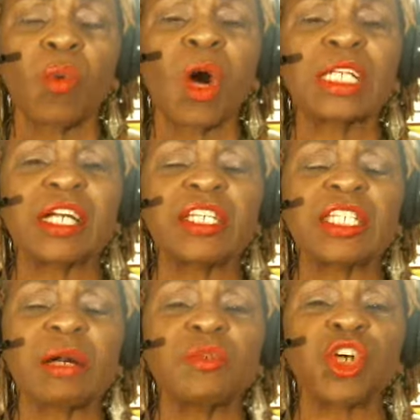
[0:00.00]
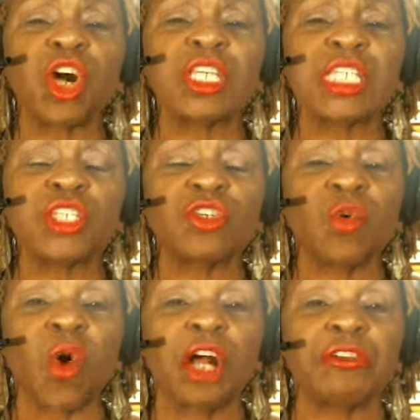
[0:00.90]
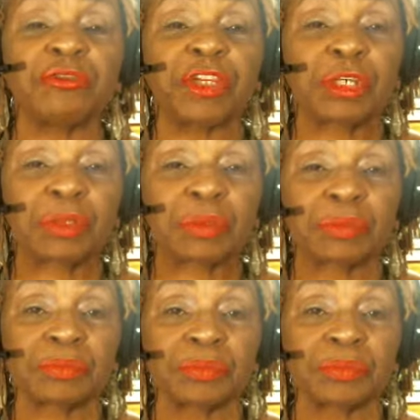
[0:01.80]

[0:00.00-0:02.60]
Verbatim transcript: what are some choices you want for you?